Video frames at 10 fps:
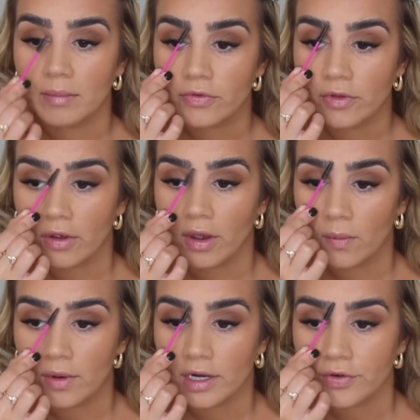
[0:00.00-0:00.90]
So
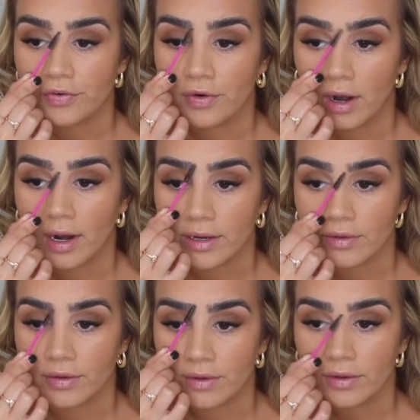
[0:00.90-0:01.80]
what I try and
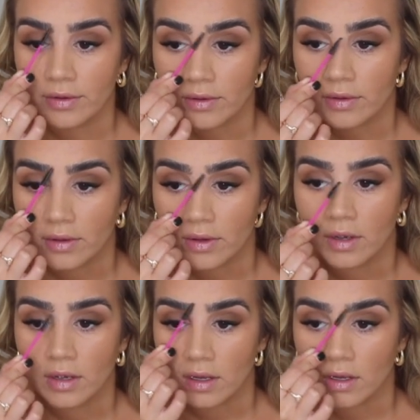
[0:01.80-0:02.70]
do,
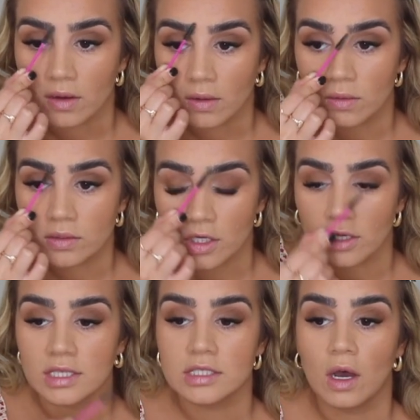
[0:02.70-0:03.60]
also
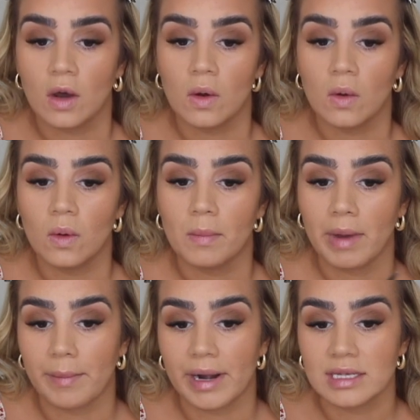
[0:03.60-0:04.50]
this whole
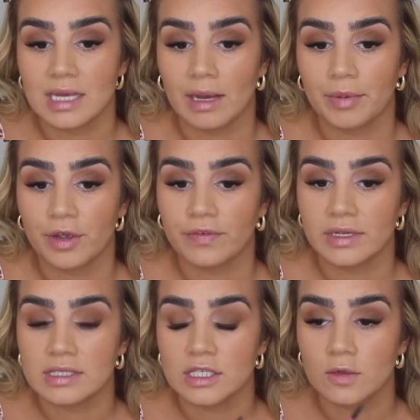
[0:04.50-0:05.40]
my brows aren't
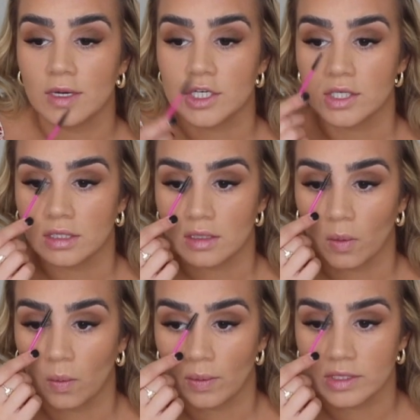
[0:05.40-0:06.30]
perfect situation
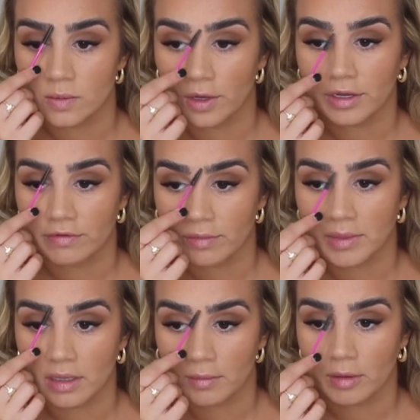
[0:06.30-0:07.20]
is working for
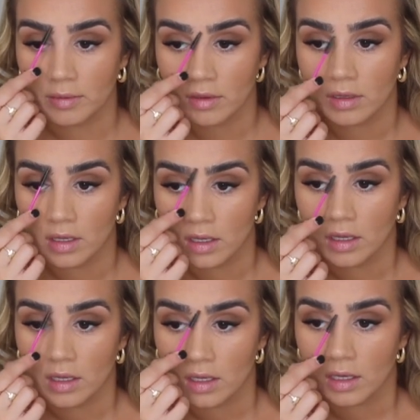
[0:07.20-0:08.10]
me at the moment,
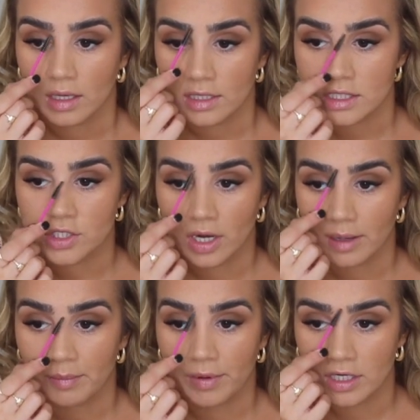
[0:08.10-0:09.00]
is I try
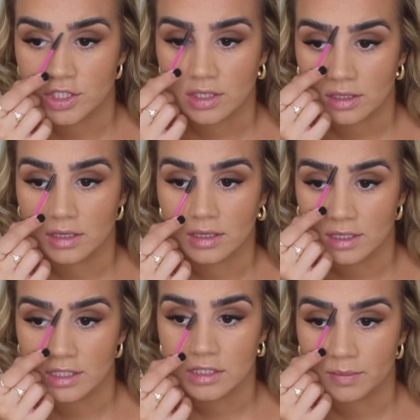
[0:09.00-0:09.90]
and brush
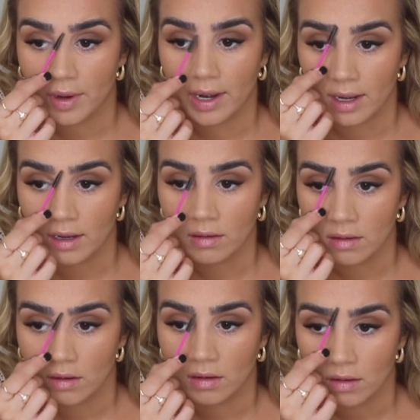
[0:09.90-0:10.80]
this
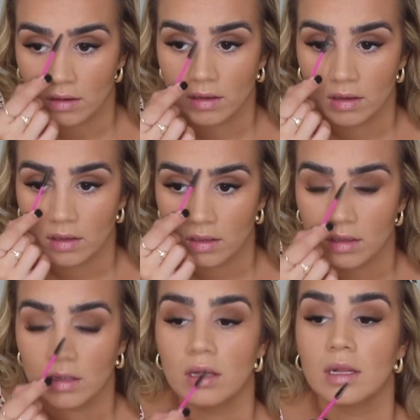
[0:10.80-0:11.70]
brow
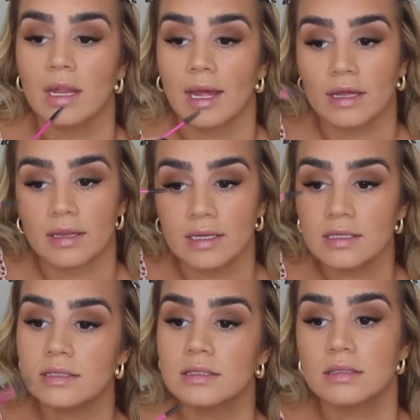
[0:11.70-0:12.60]
like
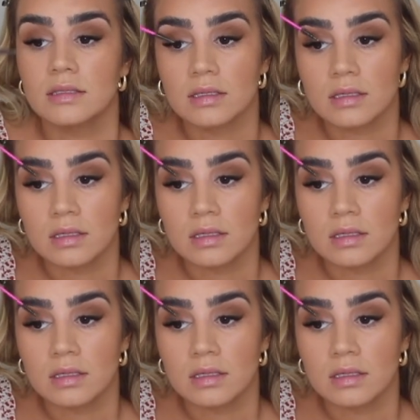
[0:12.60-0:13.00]
this.